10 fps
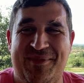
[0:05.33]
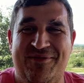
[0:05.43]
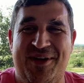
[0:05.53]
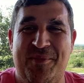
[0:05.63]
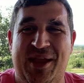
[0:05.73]

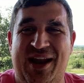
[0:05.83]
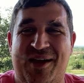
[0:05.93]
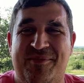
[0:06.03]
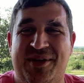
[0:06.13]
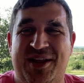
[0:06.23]
My family and
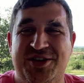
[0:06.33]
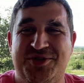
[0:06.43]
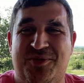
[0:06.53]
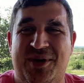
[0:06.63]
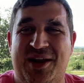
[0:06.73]
I have been
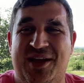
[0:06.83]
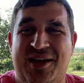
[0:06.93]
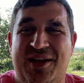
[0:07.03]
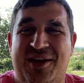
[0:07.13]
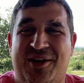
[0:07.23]
enjoying a
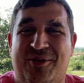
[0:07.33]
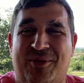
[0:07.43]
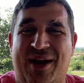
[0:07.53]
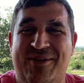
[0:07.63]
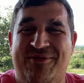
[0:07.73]

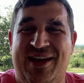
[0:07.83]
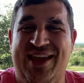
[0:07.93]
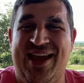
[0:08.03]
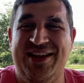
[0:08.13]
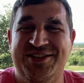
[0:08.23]
great
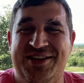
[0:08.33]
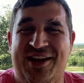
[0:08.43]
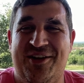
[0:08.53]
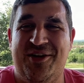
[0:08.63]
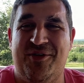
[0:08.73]
vacation
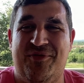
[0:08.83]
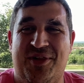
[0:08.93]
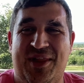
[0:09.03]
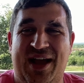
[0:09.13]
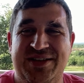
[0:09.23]
down here for
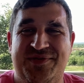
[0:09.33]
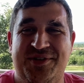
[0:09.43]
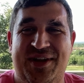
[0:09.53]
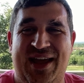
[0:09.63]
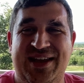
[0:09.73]
the last
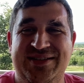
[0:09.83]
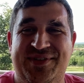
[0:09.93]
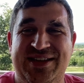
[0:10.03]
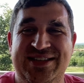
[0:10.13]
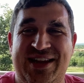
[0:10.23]
few days,
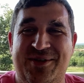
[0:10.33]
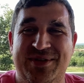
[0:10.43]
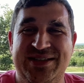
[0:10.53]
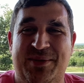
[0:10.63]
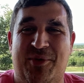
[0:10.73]
visiting
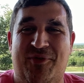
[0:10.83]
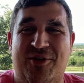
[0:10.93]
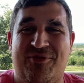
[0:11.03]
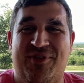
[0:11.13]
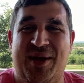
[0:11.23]
with some of
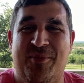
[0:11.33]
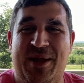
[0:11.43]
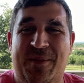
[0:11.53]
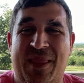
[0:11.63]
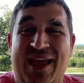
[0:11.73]
our
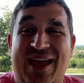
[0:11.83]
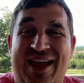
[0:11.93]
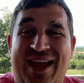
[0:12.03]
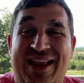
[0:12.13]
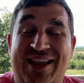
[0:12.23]
family.
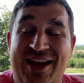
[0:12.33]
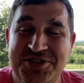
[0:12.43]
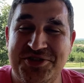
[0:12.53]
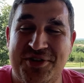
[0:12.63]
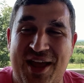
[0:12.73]
And
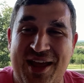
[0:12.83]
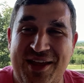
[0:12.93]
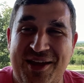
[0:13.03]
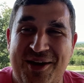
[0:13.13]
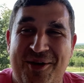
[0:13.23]

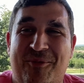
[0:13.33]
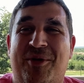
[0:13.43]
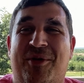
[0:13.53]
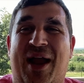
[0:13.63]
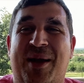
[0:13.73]
yesterday,
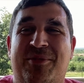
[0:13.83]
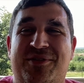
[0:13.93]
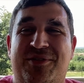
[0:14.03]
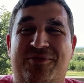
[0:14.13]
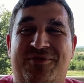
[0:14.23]
we were
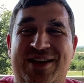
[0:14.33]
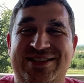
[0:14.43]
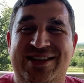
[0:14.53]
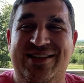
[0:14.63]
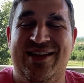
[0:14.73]
able to
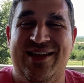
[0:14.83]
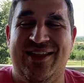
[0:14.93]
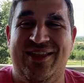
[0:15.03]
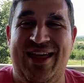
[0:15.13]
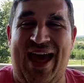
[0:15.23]
visit
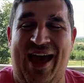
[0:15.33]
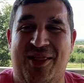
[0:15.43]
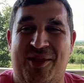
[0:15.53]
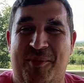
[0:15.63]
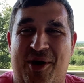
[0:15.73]
the
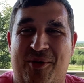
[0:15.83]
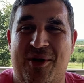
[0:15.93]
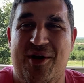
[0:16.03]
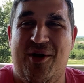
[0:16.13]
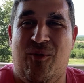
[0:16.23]
Alamo.
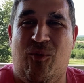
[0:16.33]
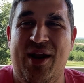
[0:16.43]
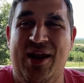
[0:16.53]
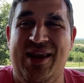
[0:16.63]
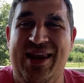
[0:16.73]

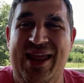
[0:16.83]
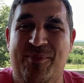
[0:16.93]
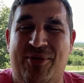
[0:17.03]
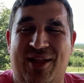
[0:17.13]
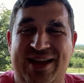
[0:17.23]
What a
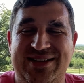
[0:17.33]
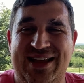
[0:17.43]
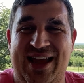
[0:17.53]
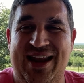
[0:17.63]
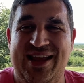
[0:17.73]
neat place
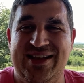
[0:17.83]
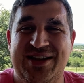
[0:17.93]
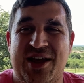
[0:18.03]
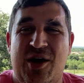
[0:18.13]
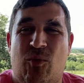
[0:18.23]
that
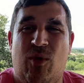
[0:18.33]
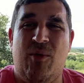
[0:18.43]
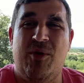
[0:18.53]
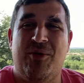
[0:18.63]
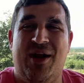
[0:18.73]
is.
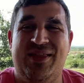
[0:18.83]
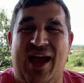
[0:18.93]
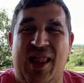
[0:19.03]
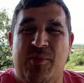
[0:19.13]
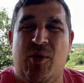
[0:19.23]
While we were at
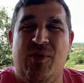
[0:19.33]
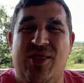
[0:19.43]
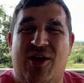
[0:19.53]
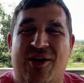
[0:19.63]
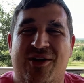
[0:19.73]
the Alamo, we
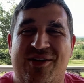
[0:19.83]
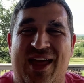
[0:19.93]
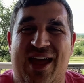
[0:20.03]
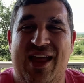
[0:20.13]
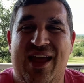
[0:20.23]
learned
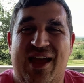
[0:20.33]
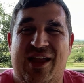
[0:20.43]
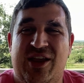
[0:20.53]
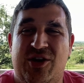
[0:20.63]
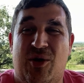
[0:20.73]
that,
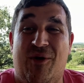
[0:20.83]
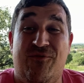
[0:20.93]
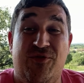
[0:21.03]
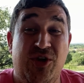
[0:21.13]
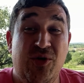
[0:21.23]
you know, a
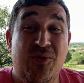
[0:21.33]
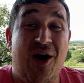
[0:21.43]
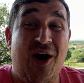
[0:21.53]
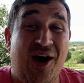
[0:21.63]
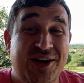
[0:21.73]
few
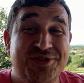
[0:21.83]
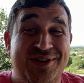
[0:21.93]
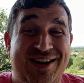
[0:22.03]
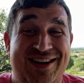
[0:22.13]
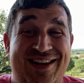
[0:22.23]

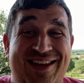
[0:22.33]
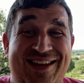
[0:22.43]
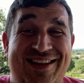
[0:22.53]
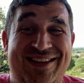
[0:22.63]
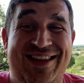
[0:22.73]
hundred
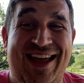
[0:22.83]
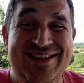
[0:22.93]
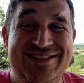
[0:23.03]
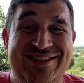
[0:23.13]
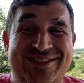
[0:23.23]

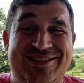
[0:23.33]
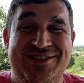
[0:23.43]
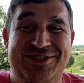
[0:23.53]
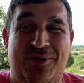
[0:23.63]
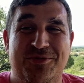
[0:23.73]
Texas
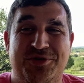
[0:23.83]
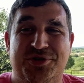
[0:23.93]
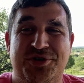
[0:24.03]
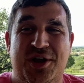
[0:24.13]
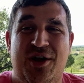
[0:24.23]

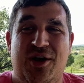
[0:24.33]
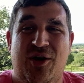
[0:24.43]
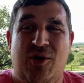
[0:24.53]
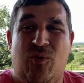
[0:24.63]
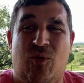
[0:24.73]
soldiers
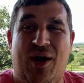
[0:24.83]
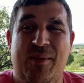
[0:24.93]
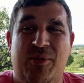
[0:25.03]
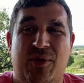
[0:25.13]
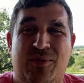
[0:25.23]
were
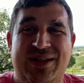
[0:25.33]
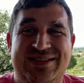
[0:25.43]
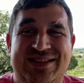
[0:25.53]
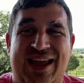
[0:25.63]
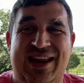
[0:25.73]
able to
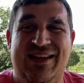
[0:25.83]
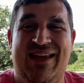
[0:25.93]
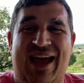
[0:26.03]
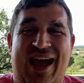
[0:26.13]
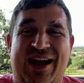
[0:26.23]
withstand
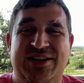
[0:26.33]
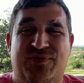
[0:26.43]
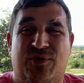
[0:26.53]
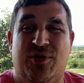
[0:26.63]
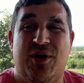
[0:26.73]
attacks
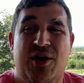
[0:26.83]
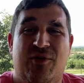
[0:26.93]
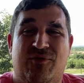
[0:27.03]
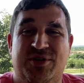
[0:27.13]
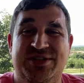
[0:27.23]
for
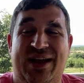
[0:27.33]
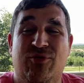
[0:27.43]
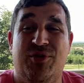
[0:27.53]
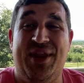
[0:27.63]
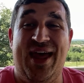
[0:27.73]

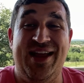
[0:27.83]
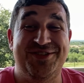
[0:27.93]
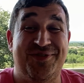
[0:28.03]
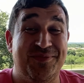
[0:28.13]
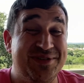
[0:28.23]
several
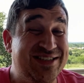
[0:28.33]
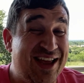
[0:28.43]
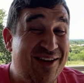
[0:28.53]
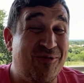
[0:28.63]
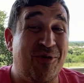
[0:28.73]
days from
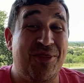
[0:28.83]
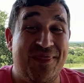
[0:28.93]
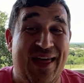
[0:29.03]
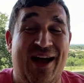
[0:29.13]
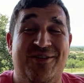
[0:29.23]
several
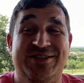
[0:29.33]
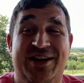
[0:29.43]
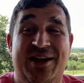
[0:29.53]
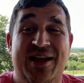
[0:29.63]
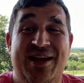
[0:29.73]

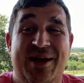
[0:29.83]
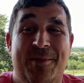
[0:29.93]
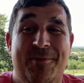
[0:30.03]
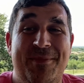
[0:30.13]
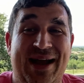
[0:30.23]
thousand
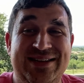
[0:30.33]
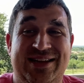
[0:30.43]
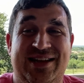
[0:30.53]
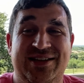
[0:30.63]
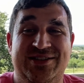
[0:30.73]

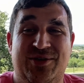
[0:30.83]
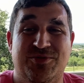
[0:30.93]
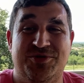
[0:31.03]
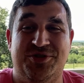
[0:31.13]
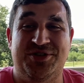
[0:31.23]
Mexican
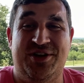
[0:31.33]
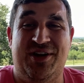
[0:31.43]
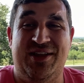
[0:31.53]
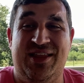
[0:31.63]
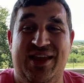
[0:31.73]
soldiers
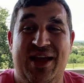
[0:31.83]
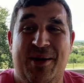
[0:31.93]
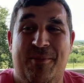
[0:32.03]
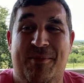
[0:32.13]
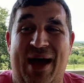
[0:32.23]
during the
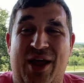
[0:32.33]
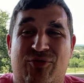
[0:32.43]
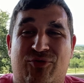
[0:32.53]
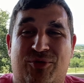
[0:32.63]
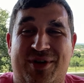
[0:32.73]

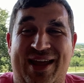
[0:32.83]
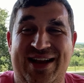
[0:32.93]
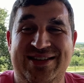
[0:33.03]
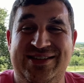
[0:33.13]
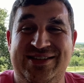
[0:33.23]
Battle for
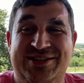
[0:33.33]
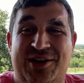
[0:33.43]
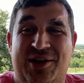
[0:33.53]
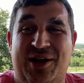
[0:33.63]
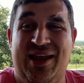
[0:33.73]

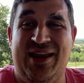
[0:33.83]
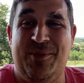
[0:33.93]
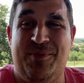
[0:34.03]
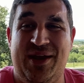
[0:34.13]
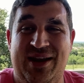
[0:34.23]
Texas
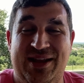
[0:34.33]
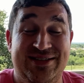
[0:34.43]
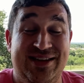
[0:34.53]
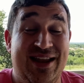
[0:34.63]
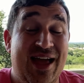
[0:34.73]

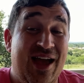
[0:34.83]
Independence. And